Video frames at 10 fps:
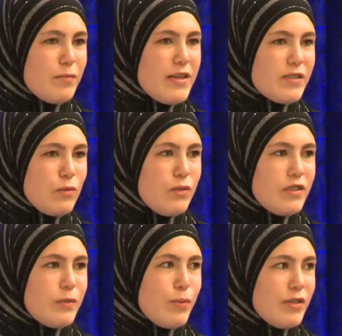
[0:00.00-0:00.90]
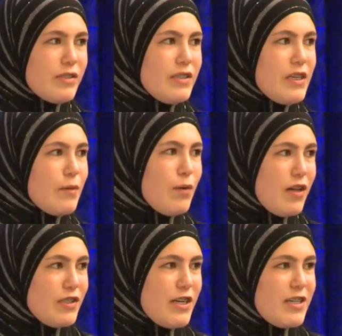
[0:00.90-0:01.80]
to my school to personally
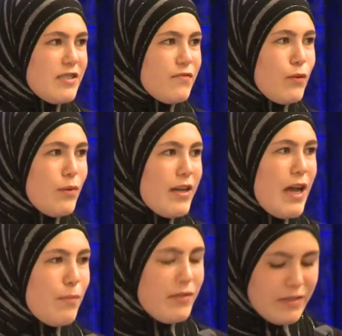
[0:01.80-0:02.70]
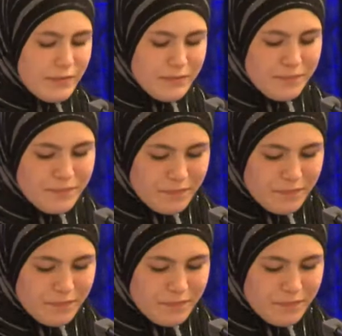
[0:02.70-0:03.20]
apologize for what had happened.